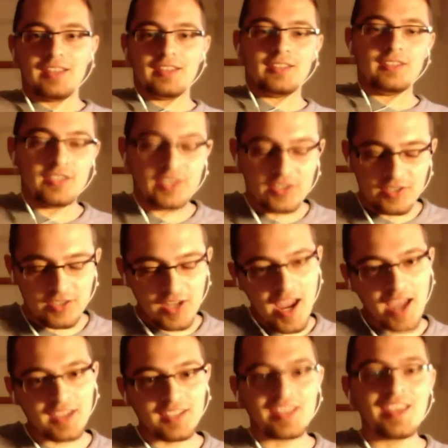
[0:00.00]
Jak
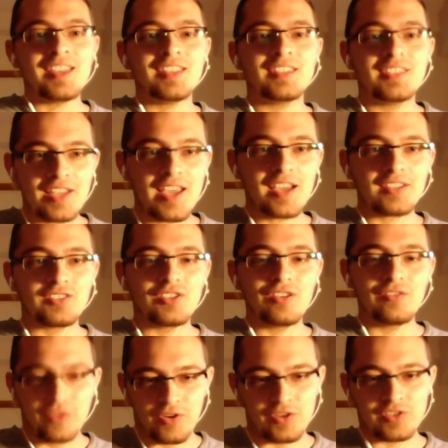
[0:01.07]
and Daxter
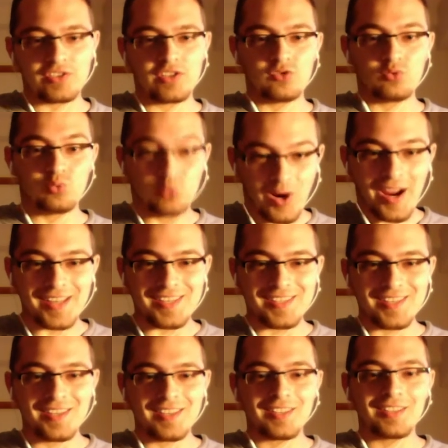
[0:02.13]
versus Ratchet and
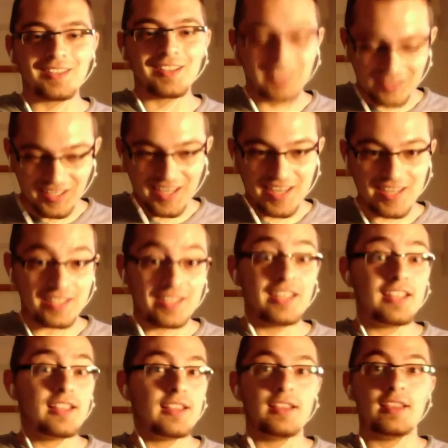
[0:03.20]
Clank.
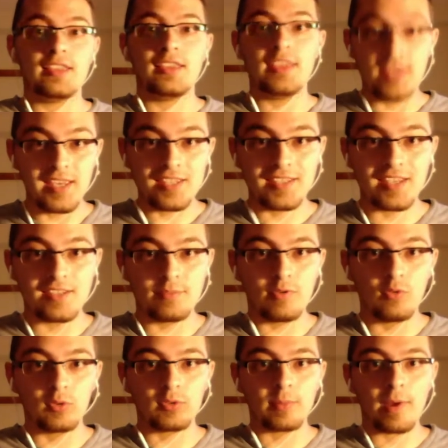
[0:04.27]
This has been one of my
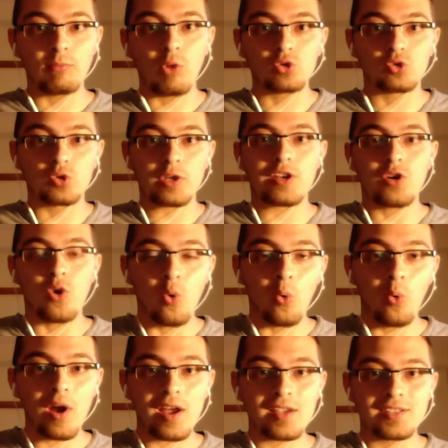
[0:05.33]
most
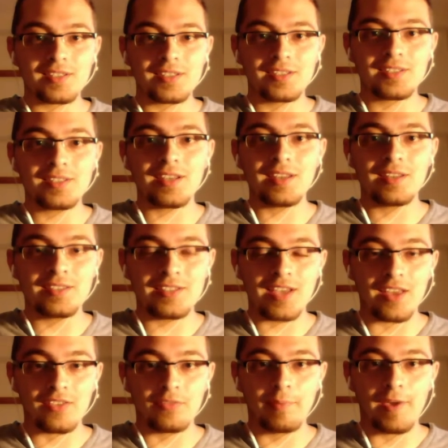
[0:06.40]
requested death
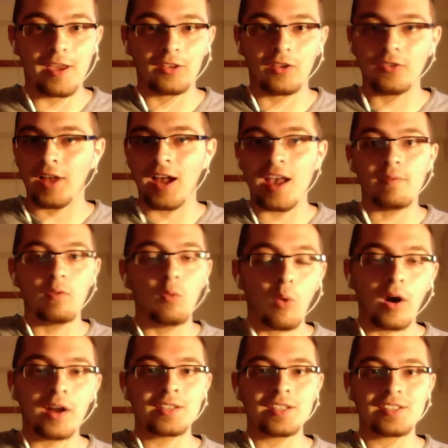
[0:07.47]
battles I've been wanting to
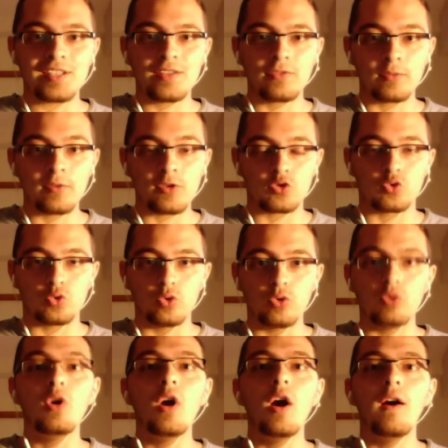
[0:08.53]
see for this crew
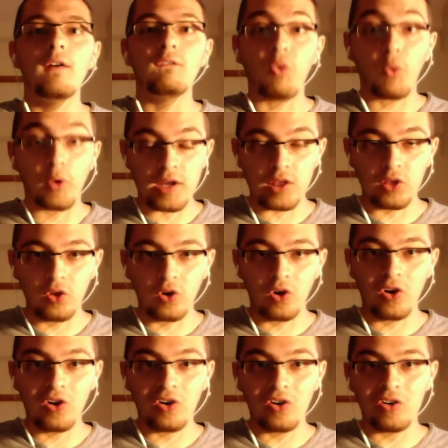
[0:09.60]
for a
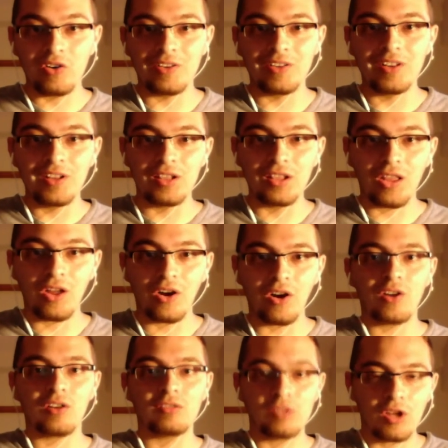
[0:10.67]
long, long,
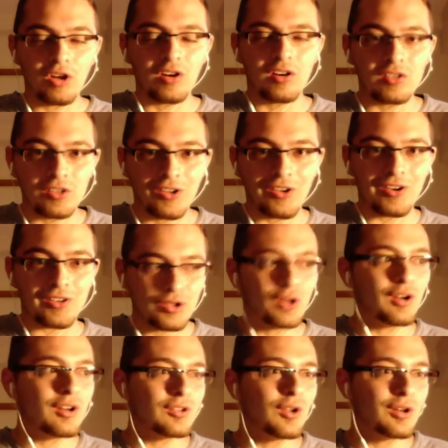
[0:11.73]
long, long, long,
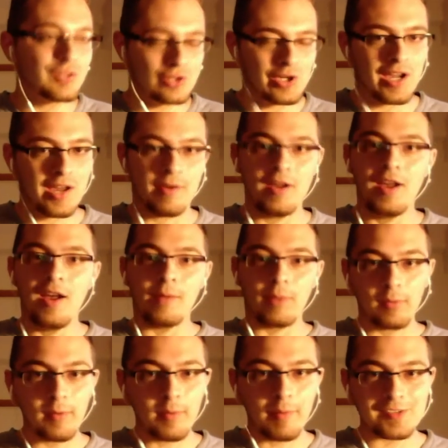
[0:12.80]
long time. Probably my
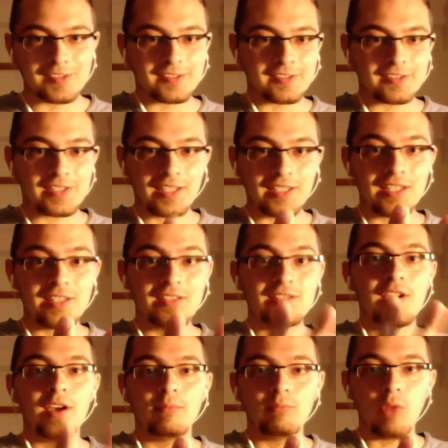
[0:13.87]
second
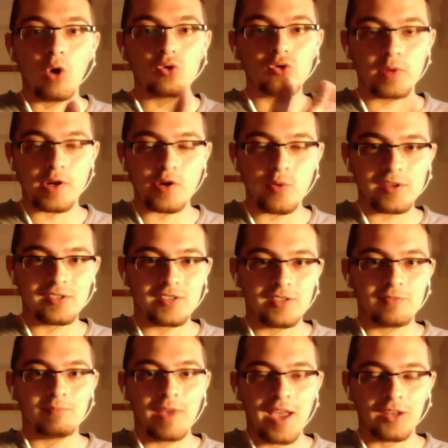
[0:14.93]
most requested
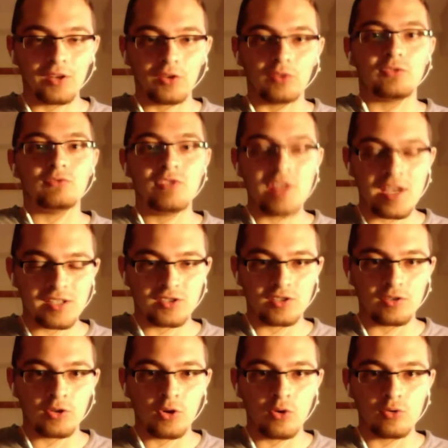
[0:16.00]
battle next to
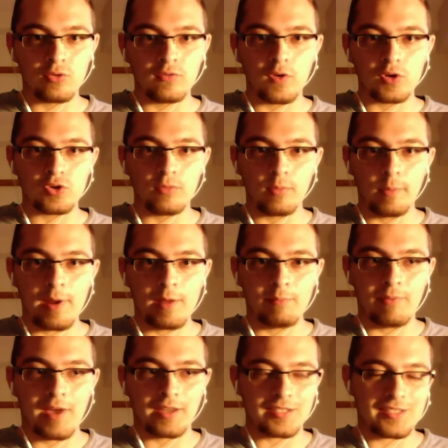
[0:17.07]
Goku vs Superman back in
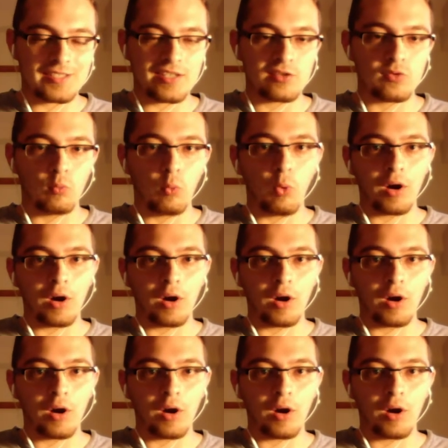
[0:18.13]
Season 1.